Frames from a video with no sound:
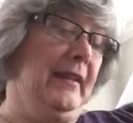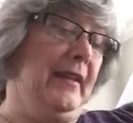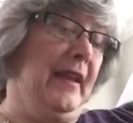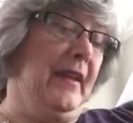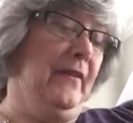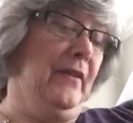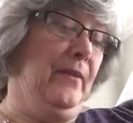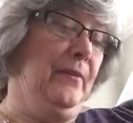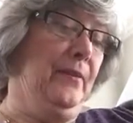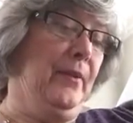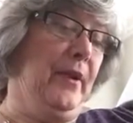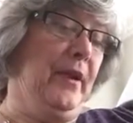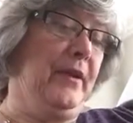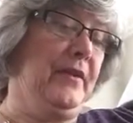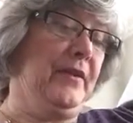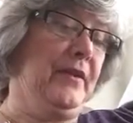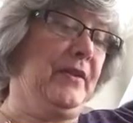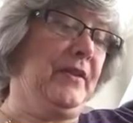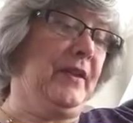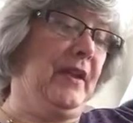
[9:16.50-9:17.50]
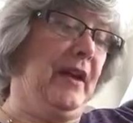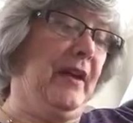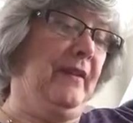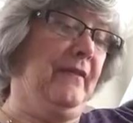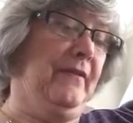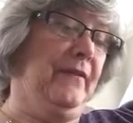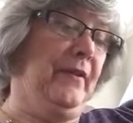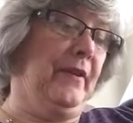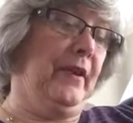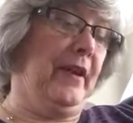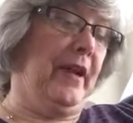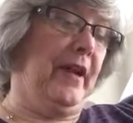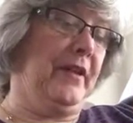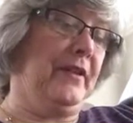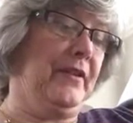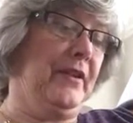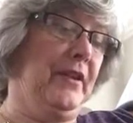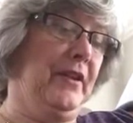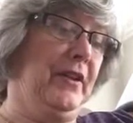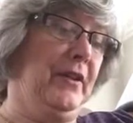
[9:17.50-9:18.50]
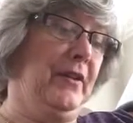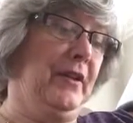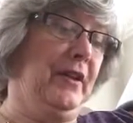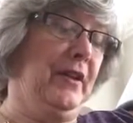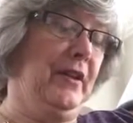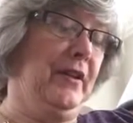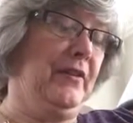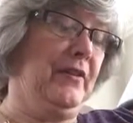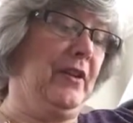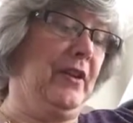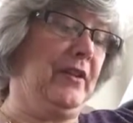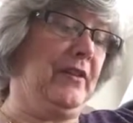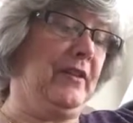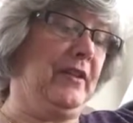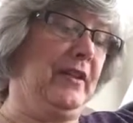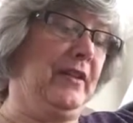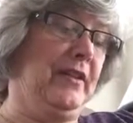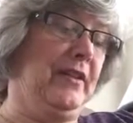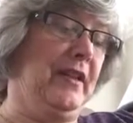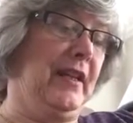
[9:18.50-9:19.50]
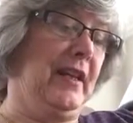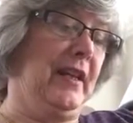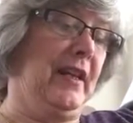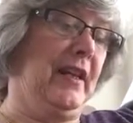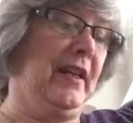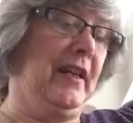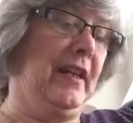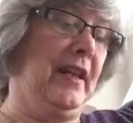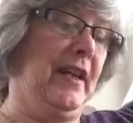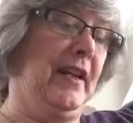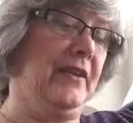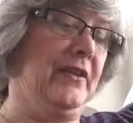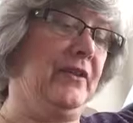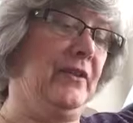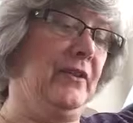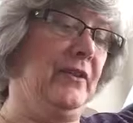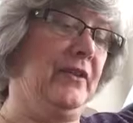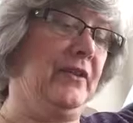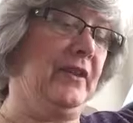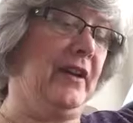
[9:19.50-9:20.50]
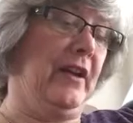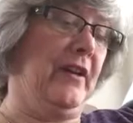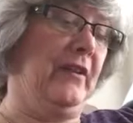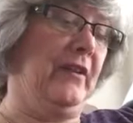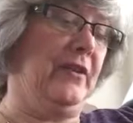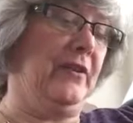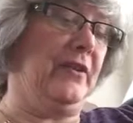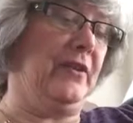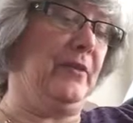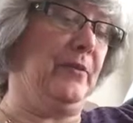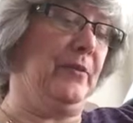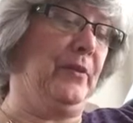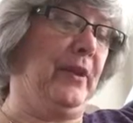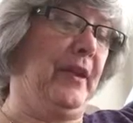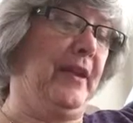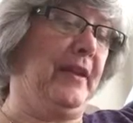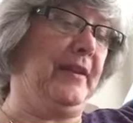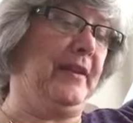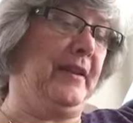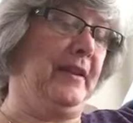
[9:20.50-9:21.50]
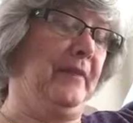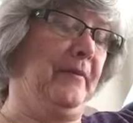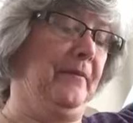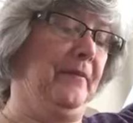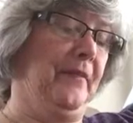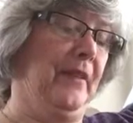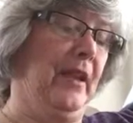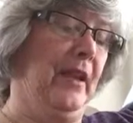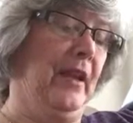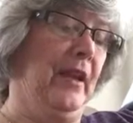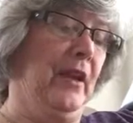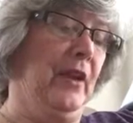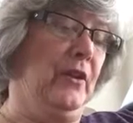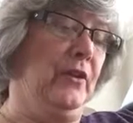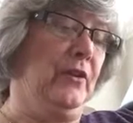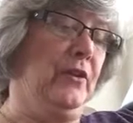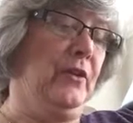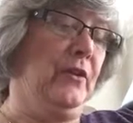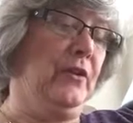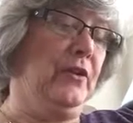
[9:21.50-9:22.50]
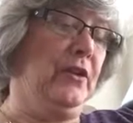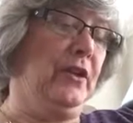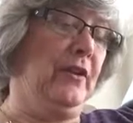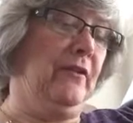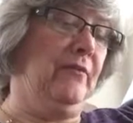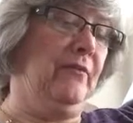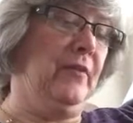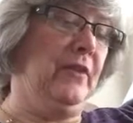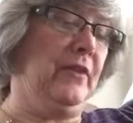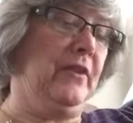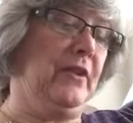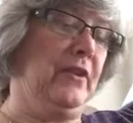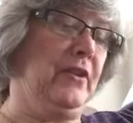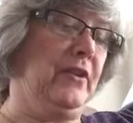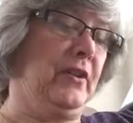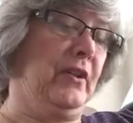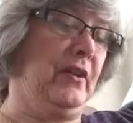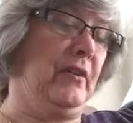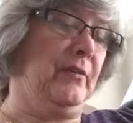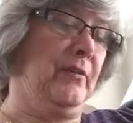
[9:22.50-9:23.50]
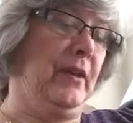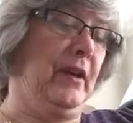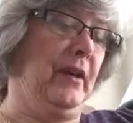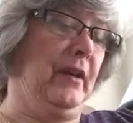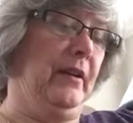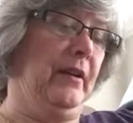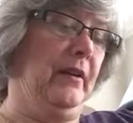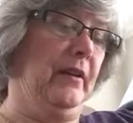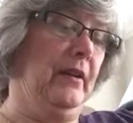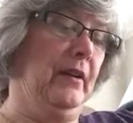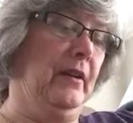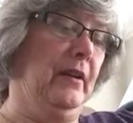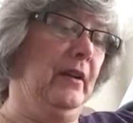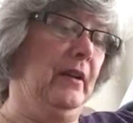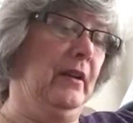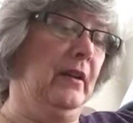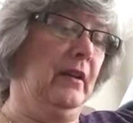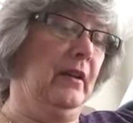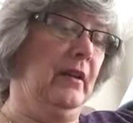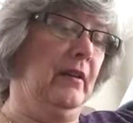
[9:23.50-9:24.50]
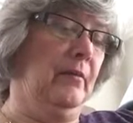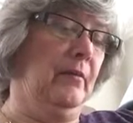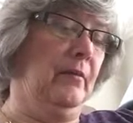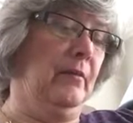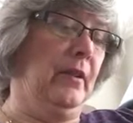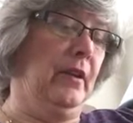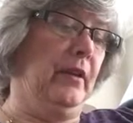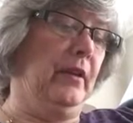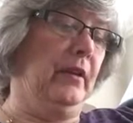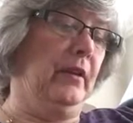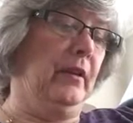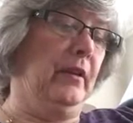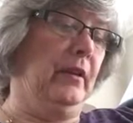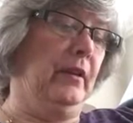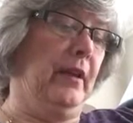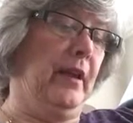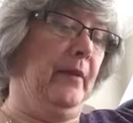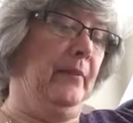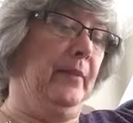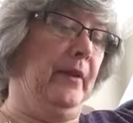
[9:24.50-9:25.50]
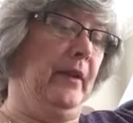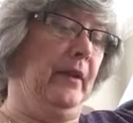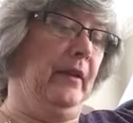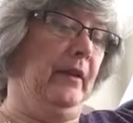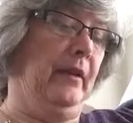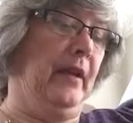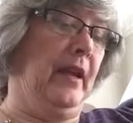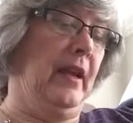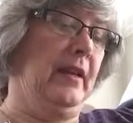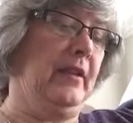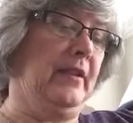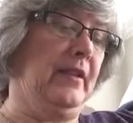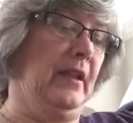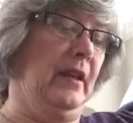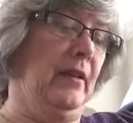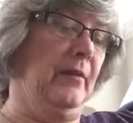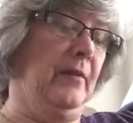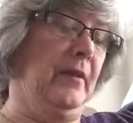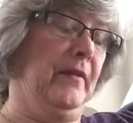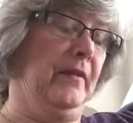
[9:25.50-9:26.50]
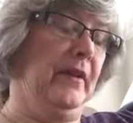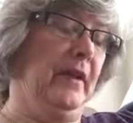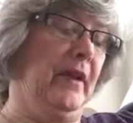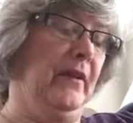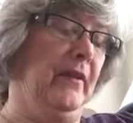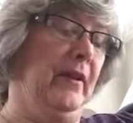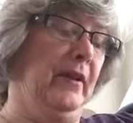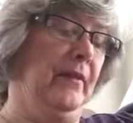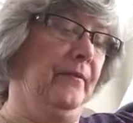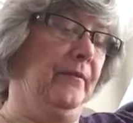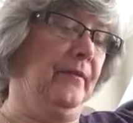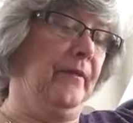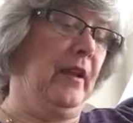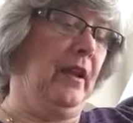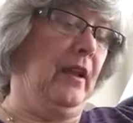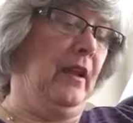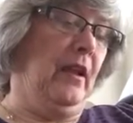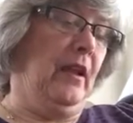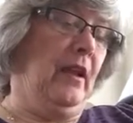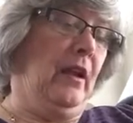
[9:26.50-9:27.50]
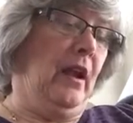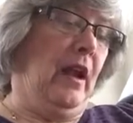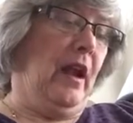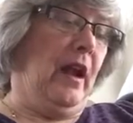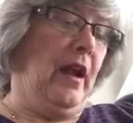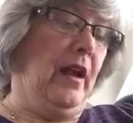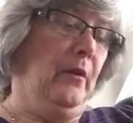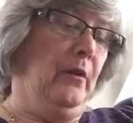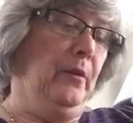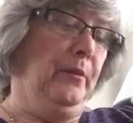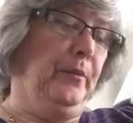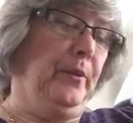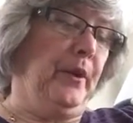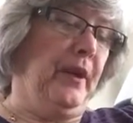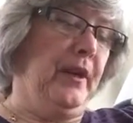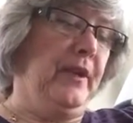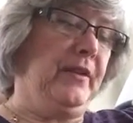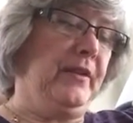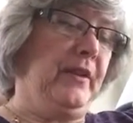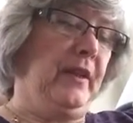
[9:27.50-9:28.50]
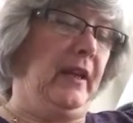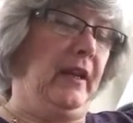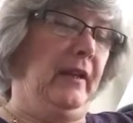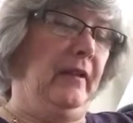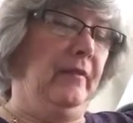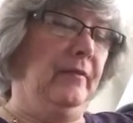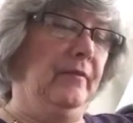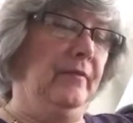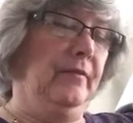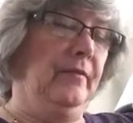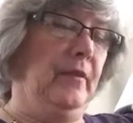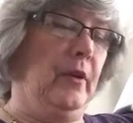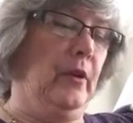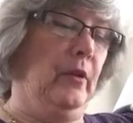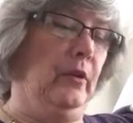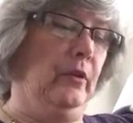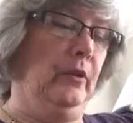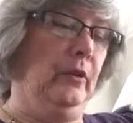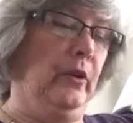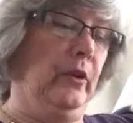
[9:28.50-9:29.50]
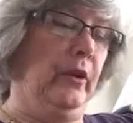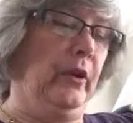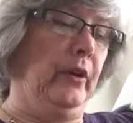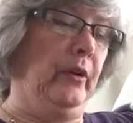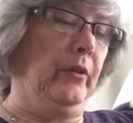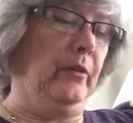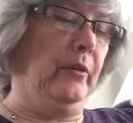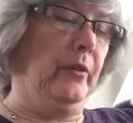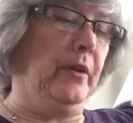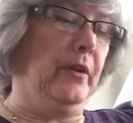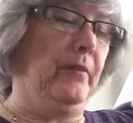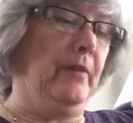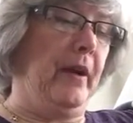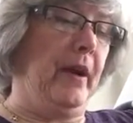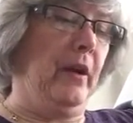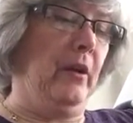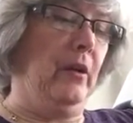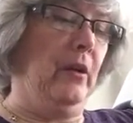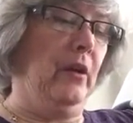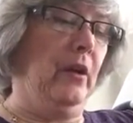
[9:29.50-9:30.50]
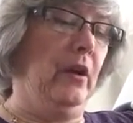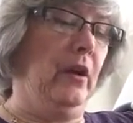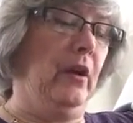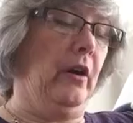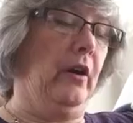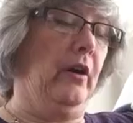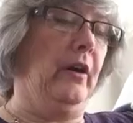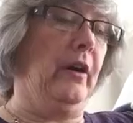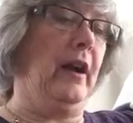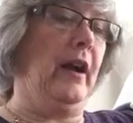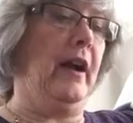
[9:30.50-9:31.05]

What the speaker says: David praises God for executing justice. He exhorts others to praise him. To the chief musician upon Musllabin, a psalm of David. I will praise thee, O Lord, with my whole heart.